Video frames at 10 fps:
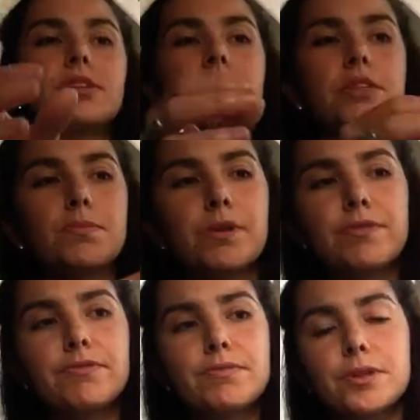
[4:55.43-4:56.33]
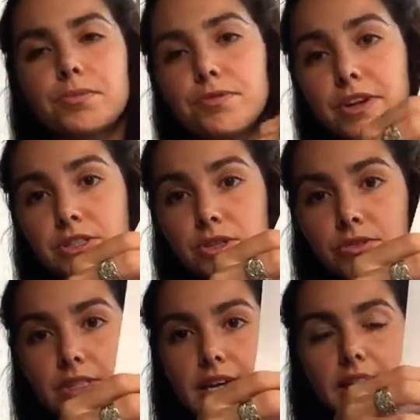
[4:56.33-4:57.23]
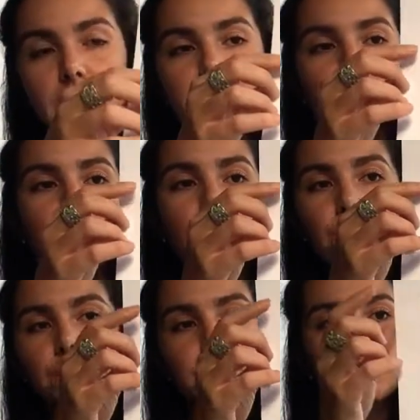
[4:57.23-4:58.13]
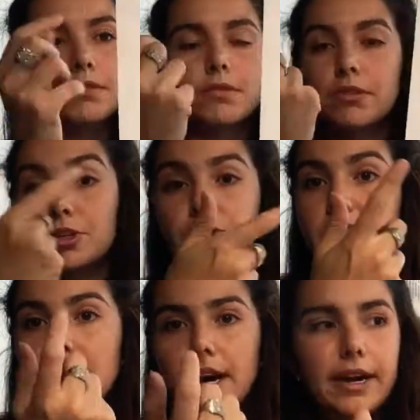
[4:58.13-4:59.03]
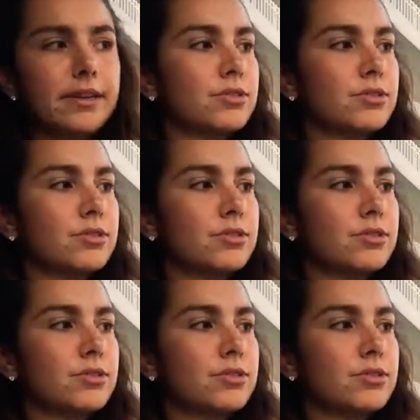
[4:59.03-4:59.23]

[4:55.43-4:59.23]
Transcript: Like the professor will say like, no, UTI.